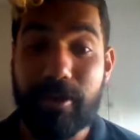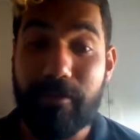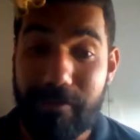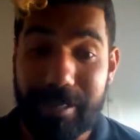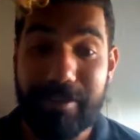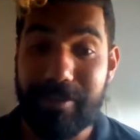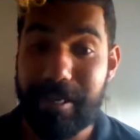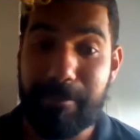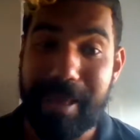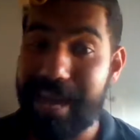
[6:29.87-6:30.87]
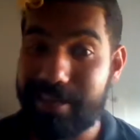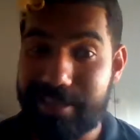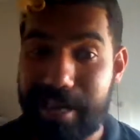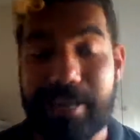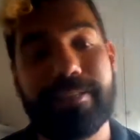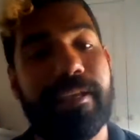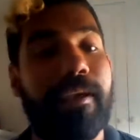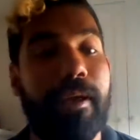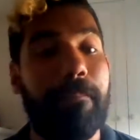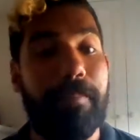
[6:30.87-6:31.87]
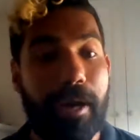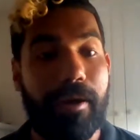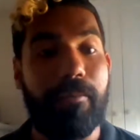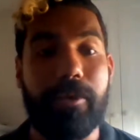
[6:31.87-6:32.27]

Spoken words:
So really, really packed days, but